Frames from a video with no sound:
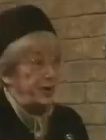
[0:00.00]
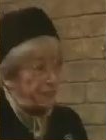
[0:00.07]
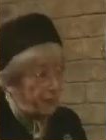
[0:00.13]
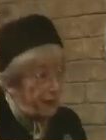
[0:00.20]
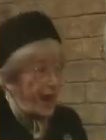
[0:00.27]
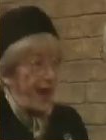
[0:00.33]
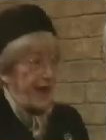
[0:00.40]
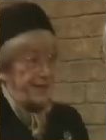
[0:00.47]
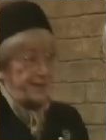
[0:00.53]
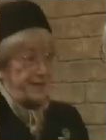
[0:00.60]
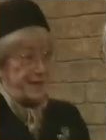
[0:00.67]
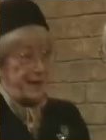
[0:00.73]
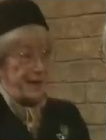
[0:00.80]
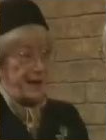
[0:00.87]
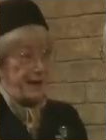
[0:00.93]
at the
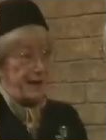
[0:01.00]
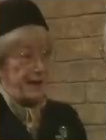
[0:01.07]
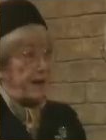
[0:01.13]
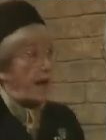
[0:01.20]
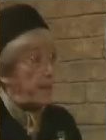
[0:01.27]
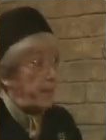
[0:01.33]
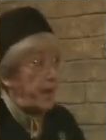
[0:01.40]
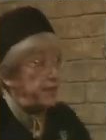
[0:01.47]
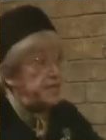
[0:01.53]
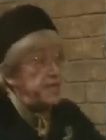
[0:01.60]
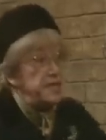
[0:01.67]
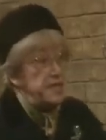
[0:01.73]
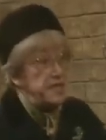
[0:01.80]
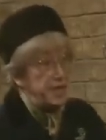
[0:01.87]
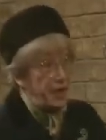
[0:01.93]
flat. My
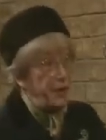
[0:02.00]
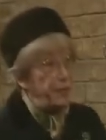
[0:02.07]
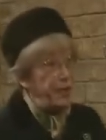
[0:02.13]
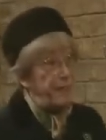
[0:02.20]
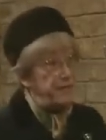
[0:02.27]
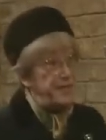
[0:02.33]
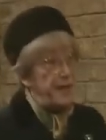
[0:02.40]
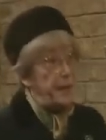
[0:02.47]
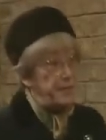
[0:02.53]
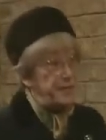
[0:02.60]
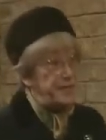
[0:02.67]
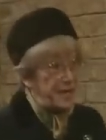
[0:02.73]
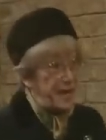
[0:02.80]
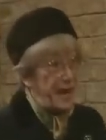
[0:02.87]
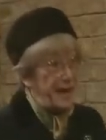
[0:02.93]
sister, who lives
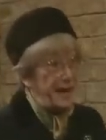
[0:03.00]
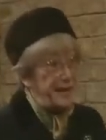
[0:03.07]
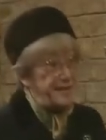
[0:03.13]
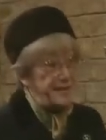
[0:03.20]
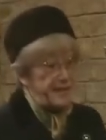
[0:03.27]
upstairs.